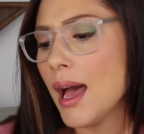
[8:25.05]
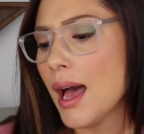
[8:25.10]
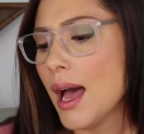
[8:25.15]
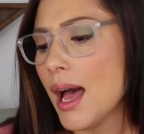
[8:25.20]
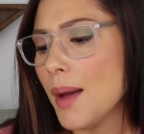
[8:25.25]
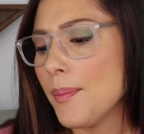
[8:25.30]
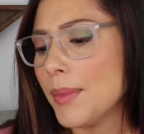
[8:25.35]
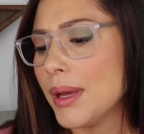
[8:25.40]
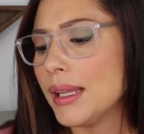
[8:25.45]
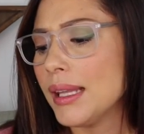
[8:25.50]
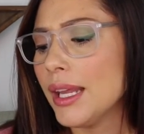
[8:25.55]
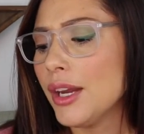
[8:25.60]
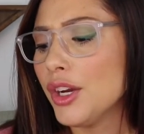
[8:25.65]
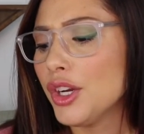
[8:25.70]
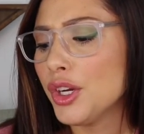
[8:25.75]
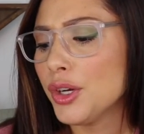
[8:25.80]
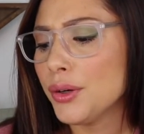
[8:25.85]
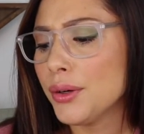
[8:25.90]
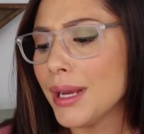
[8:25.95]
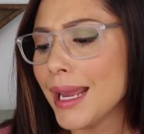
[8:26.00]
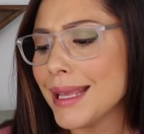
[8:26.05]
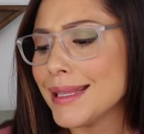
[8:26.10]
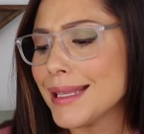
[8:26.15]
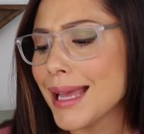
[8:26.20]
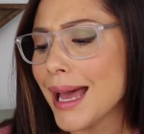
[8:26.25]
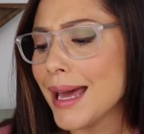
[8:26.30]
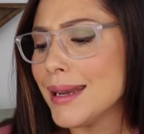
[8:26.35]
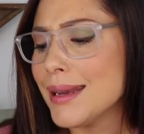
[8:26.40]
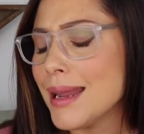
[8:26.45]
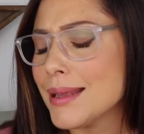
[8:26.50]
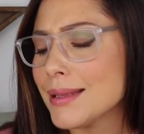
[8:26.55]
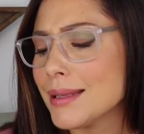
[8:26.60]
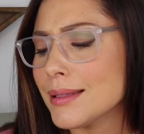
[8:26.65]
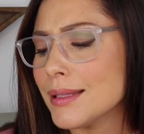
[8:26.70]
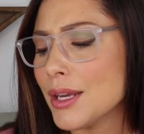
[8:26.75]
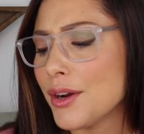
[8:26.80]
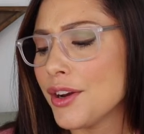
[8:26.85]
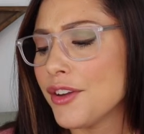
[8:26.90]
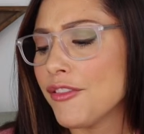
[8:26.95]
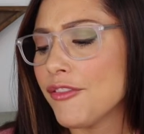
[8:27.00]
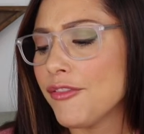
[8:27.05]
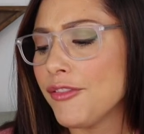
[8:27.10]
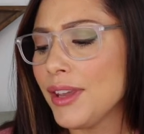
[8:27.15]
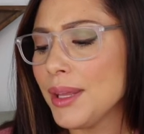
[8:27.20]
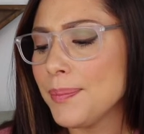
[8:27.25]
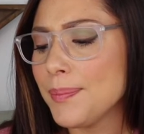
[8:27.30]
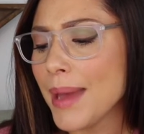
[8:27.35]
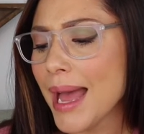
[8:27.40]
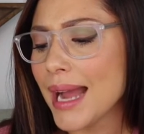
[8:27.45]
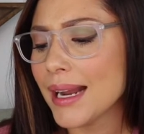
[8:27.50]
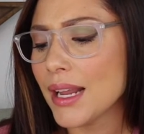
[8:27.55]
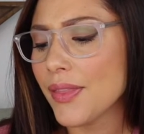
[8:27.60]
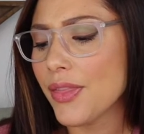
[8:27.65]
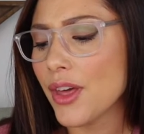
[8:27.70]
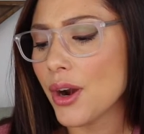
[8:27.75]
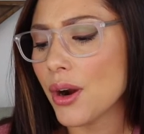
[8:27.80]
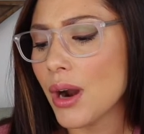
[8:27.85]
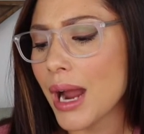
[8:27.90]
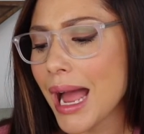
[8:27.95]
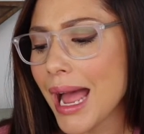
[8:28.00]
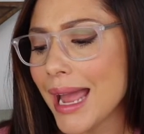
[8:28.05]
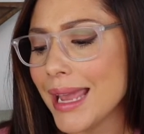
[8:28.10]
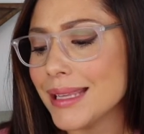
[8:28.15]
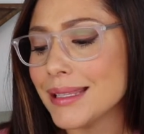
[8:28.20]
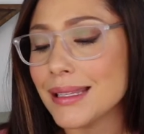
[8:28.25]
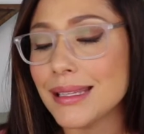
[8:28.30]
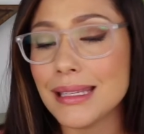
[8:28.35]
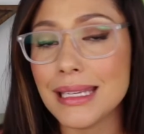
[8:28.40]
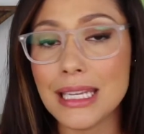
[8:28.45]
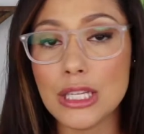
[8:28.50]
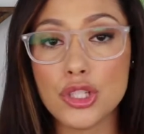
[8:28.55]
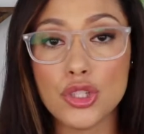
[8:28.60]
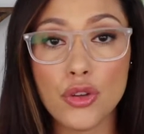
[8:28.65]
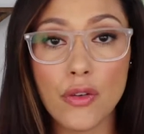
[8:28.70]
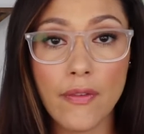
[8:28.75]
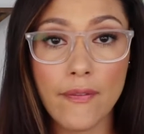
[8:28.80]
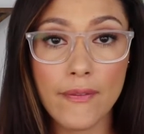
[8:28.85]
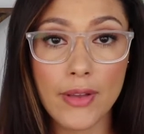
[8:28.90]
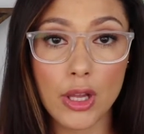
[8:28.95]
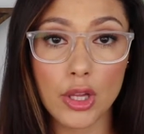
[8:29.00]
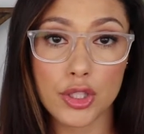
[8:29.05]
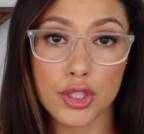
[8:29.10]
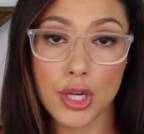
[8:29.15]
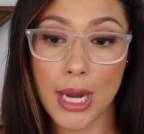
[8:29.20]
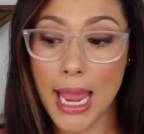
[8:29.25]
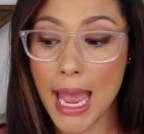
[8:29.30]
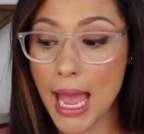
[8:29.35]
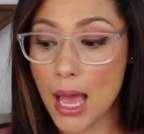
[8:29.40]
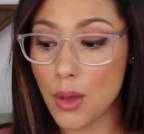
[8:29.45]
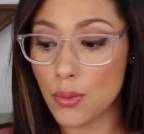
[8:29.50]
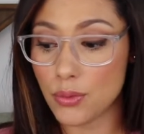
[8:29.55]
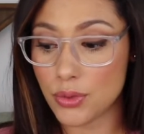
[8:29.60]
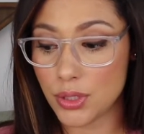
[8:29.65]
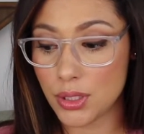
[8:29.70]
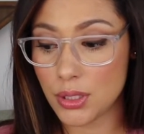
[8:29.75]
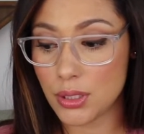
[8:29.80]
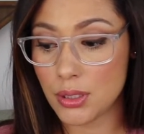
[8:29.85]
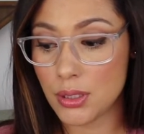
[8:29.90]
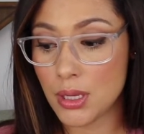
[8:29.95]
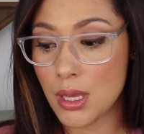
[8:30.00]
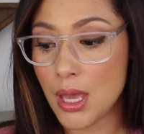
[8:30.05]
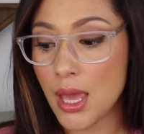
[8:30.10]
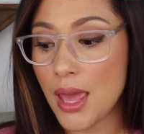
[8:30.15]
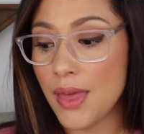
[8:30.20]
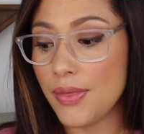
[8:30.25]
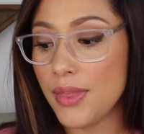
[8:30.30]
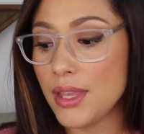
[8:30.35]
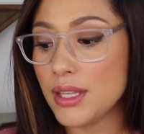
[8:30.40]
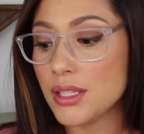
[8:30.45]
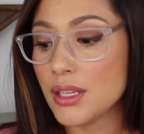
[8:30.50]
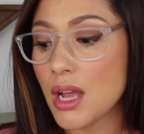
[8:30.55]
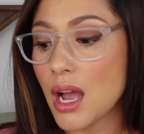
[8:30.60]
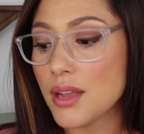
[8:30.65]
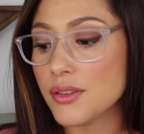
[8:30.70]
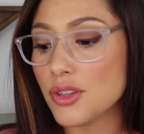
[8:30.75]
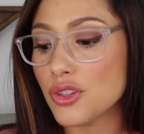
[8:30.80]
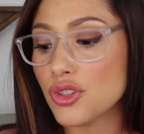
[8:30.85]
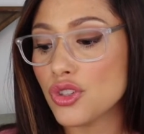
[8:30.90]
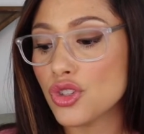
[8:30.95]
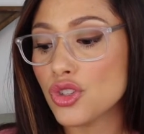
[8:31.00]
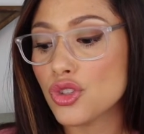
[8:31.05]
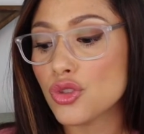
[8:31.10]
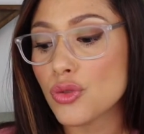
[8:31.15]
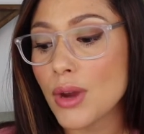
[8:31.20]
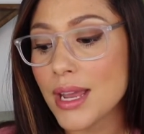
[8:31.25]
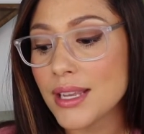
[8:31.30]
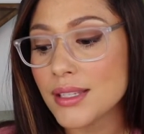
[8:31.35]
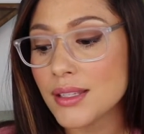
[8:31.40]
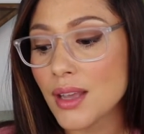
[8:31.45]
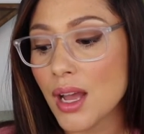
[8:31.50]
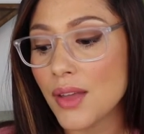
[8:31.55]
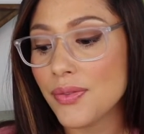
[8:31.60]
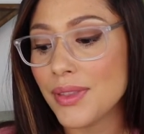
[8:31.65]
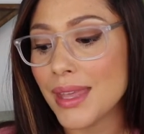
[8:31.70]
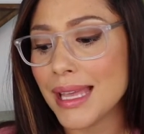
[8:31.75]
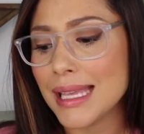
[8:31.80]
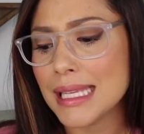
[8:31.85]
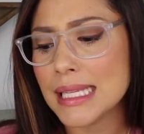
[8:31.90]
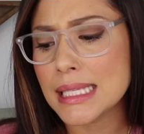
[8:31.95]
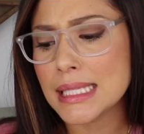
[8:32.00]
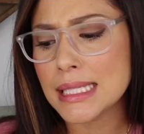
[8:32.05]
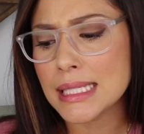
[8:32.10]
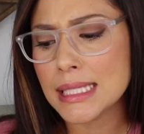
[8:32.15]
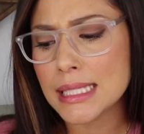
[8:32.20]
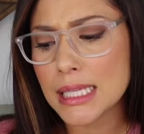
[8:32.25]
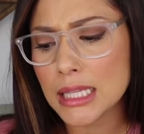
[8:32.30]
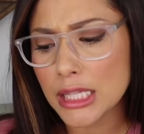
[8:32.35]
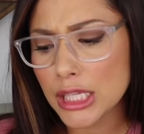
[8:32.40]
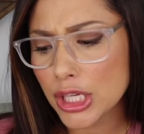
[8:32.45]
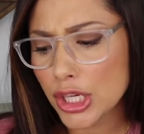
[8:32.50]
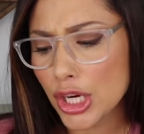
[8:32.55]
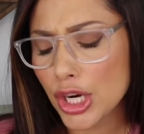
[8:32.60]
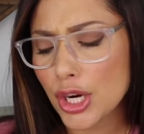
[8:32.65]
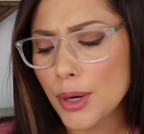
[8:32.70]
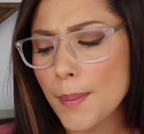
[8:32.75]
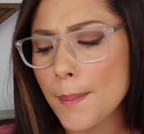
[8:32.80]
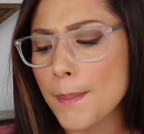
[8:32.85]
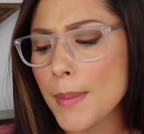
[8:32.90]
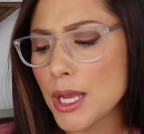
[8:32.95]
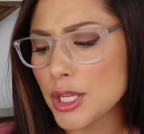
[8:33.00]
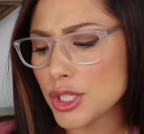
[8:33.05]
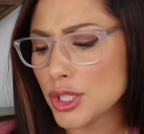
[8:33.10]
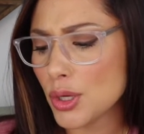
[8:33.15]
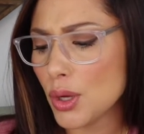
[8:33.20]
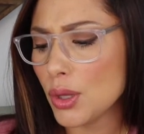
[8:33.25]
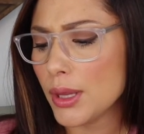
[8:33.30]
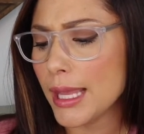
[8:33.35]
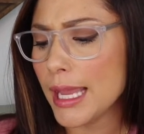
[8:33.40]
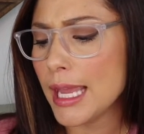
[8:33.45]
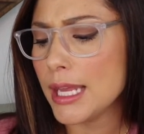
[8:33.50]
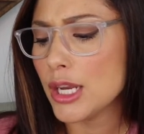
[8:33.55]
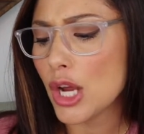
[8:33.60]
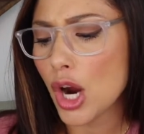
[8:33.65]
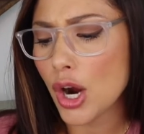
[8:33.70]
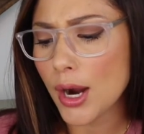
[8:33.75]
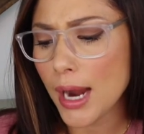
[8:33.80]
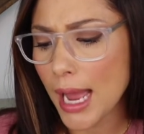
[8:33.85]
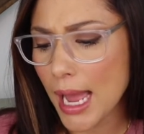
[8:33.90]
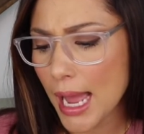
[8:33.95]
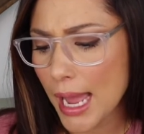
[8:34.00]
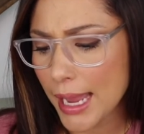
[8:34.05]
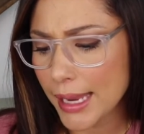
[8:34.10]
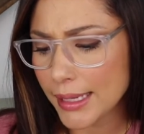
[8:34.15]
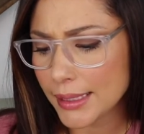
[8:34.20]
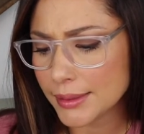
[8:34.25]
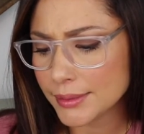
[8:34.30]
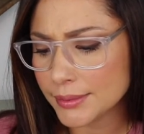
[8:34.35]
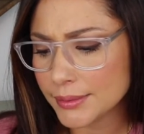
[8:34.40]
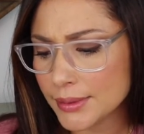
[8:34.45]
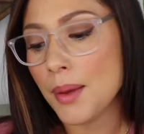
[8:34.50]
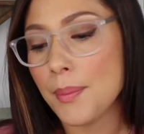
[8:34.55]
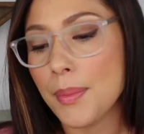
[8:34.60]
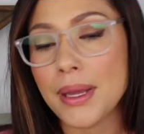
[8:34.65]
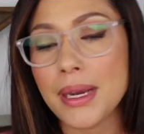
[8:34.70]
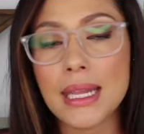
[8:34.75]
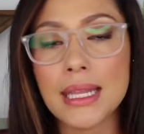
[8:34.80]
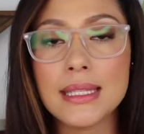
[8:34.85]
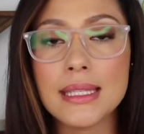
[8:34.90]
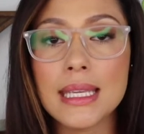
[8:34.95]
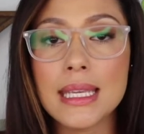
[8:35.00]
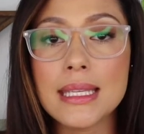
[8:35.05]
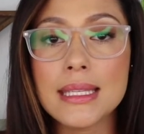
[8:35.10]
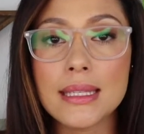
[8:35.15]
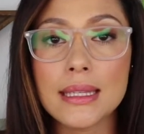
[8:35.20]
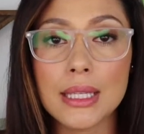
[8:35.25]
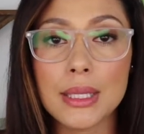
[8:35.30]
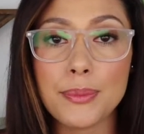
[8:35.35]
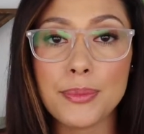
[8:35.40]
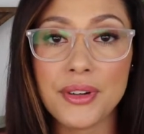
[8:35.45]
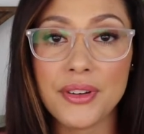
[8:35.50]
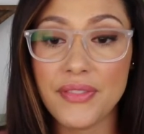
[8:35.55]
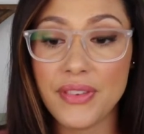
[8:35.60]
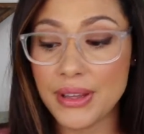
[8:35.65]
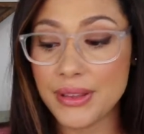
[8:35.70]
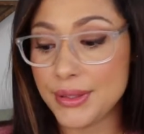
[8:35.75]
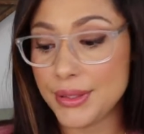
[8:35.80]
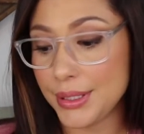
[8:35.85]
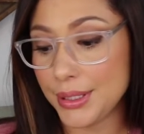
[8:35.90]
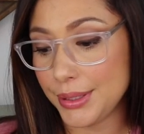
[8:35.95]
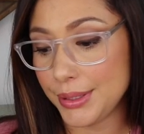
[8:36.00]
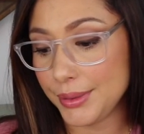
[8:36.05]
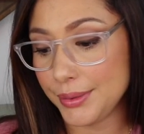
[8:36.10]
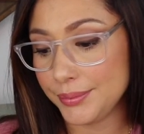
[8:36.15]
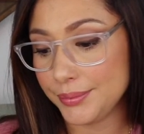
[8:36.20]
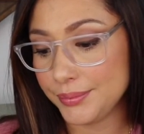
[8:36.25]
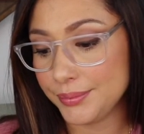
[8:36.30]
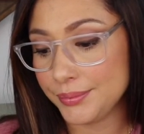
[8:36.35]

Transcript: Um, glare creates unnecessary feedback that our eyes need to filter out. This causes stress on the ciliary muscle in our eye, but it's easily prevented.